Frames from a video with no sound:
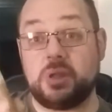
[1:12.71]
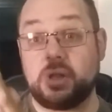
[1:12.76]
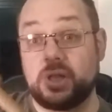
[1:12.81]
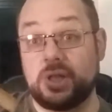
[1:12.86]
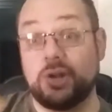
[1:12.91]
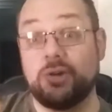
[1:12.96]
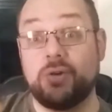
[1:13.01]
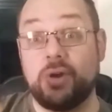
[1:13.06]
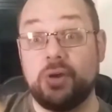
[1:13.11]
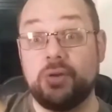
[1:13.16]

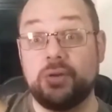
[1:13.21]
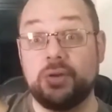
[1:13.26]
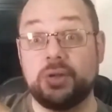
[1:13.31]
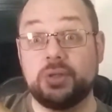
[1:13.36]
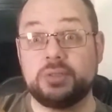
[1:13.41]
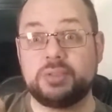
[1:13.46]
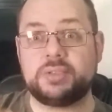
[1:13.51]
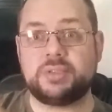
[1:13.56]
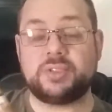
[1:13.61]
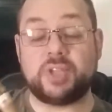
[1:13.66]

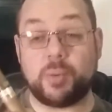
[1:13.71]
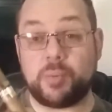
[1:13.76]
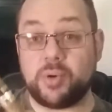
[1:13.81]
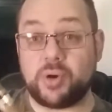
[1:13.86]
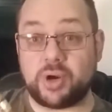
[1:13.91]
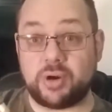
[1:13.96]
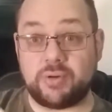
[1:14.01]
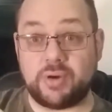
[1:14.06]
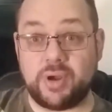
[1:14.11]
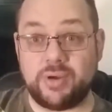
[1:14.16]
Coronas, double
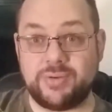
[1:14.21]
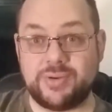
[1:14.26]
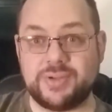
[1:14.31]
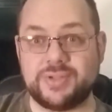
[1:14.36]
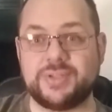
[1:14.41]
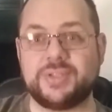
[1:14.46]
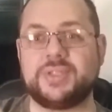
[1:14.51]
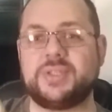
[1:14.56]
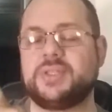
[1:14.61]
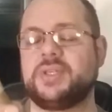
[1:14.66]

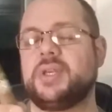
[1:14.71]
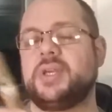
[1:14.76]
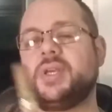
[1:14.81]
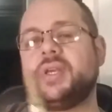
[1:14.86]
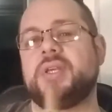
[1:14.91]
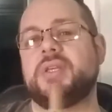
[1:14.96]
Coronas.